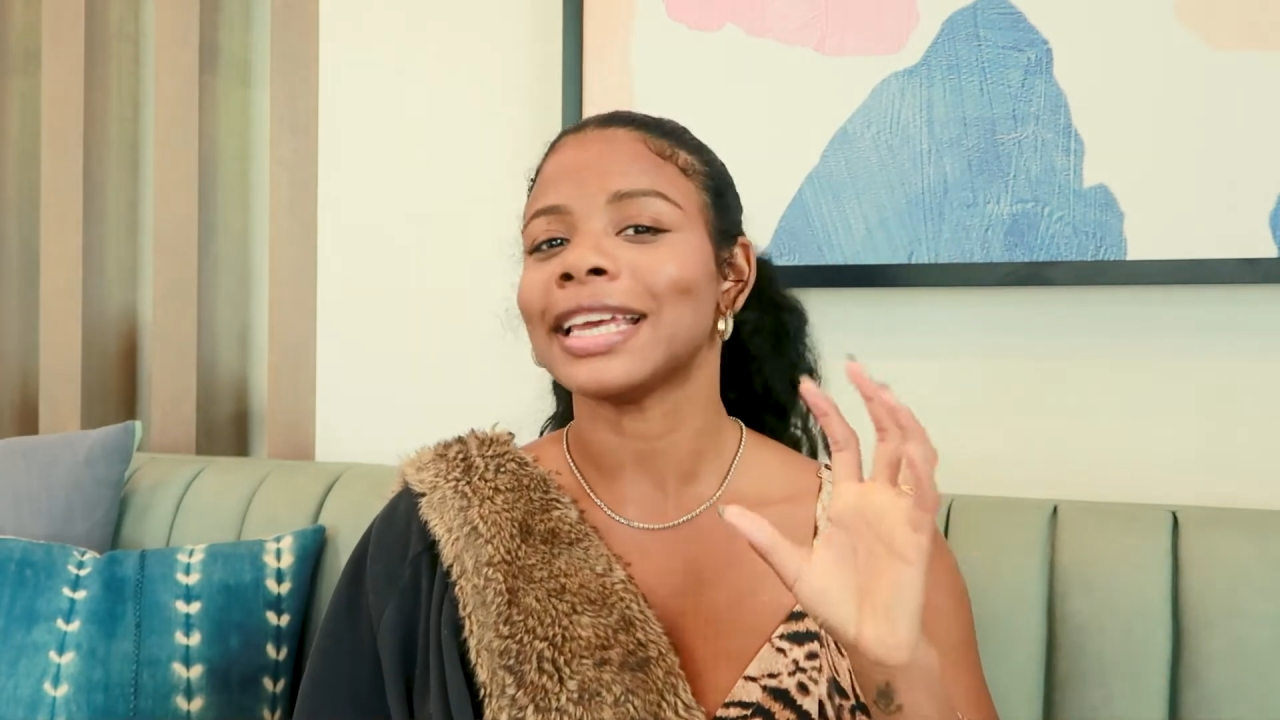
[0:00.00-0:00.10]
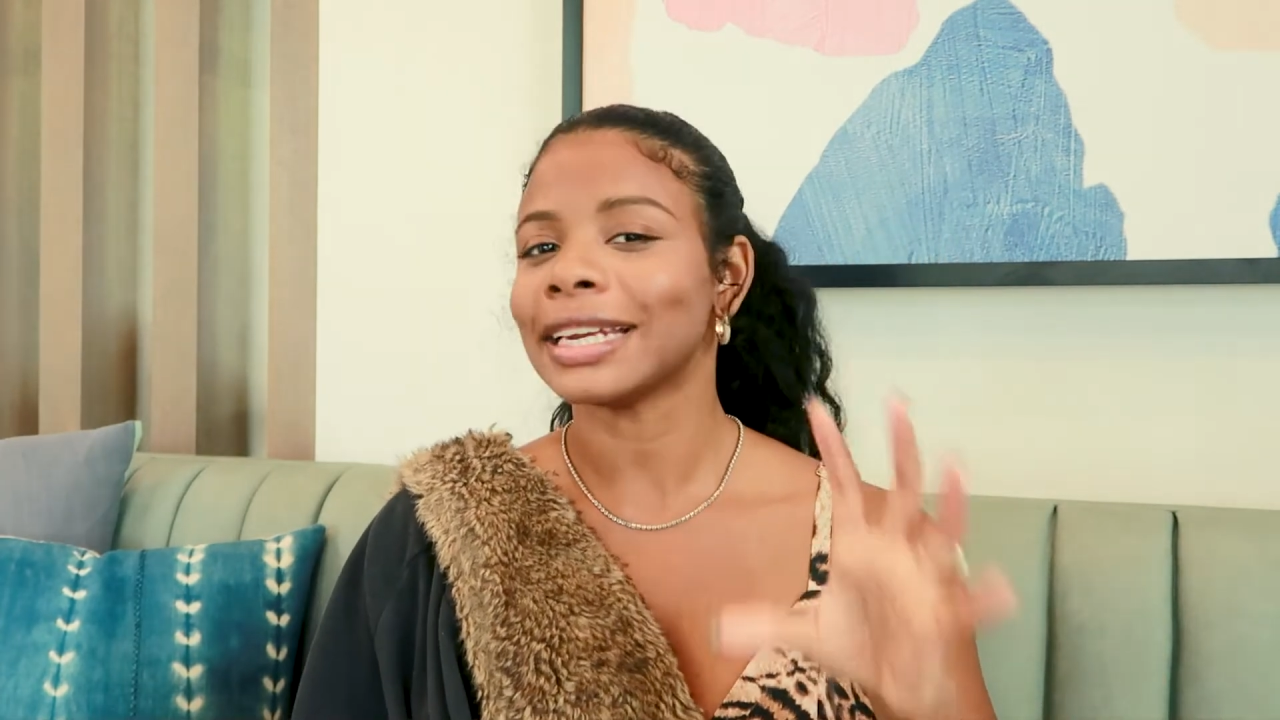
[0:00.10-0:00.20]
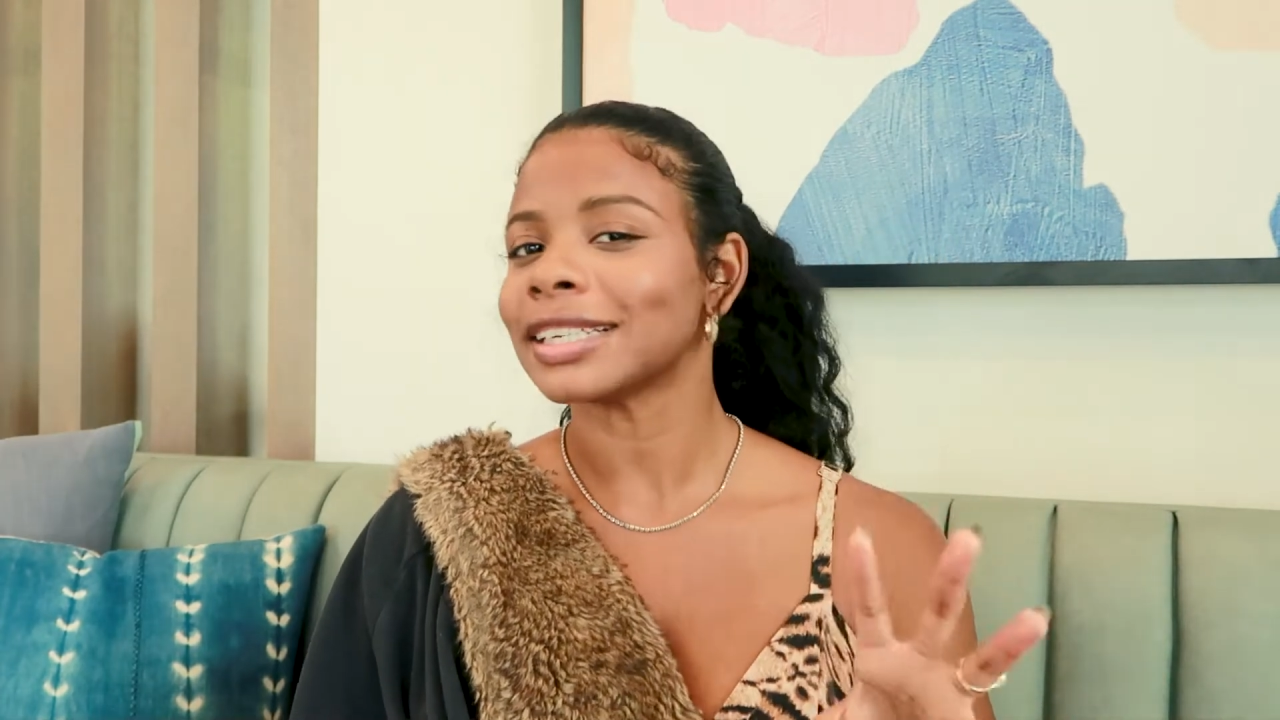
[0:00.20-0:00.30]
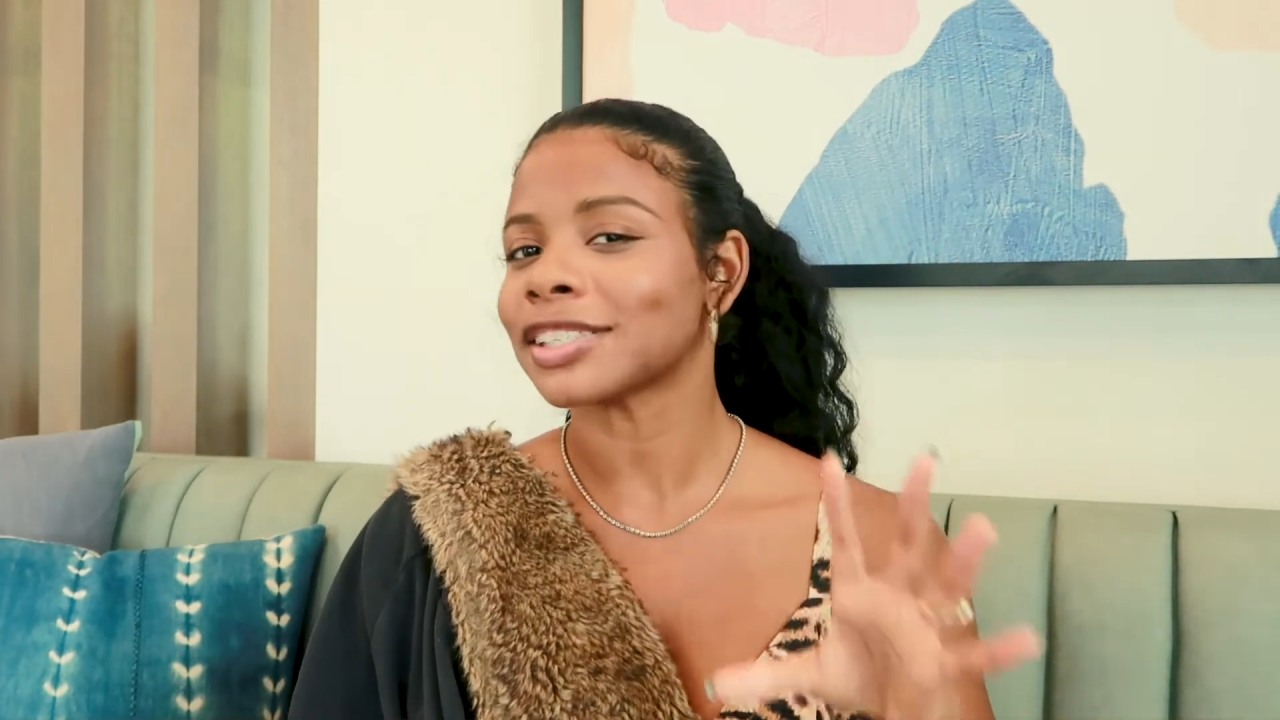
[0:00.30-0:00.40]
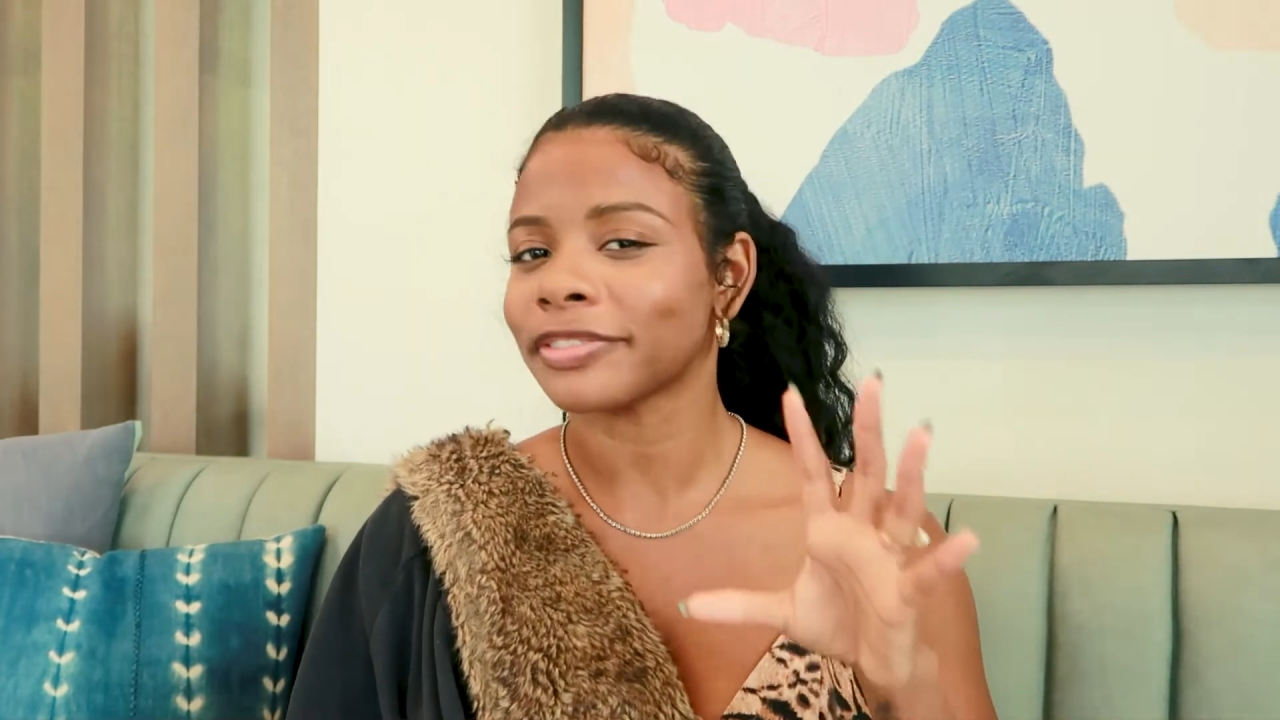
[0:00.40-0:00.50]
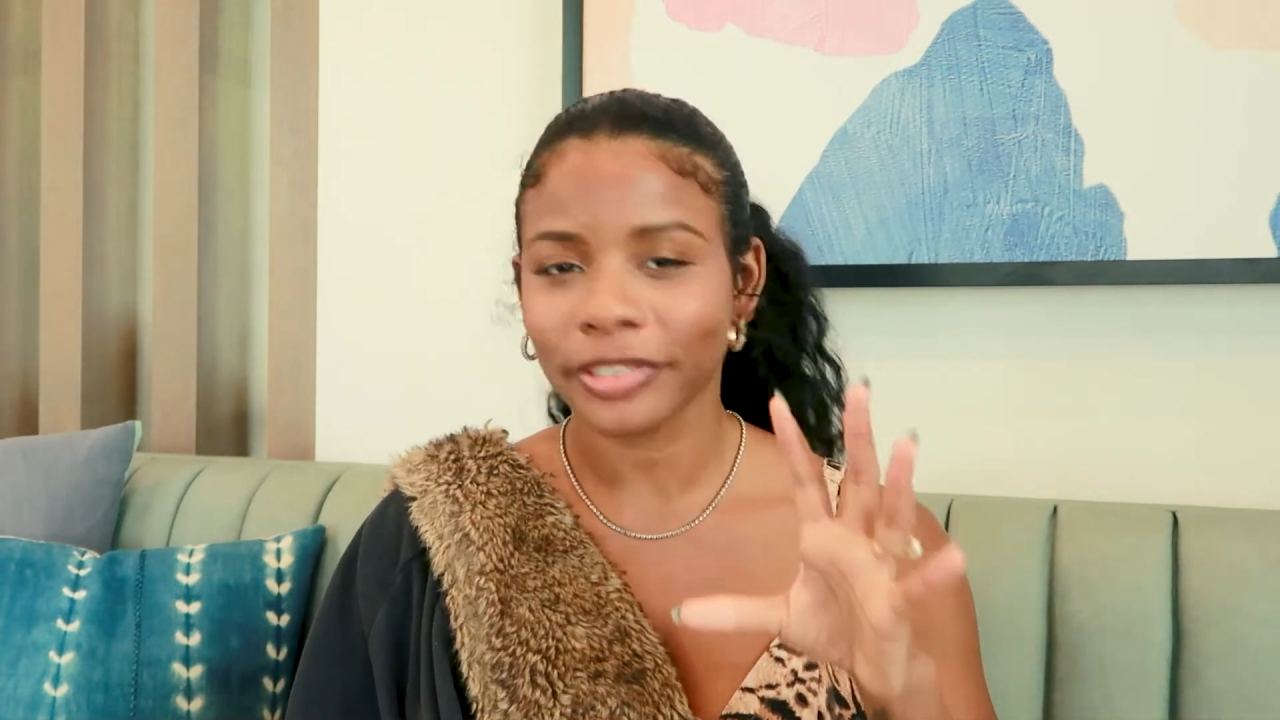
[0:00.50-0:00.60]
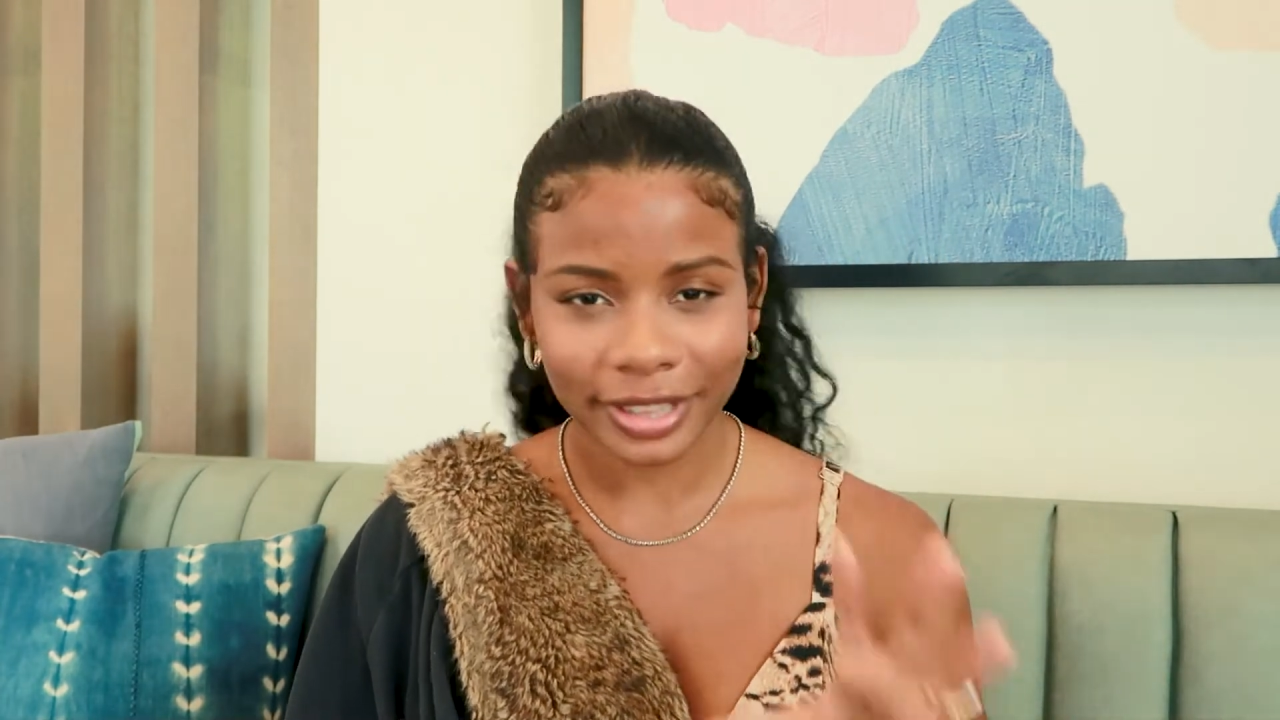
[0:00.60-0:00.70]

it is for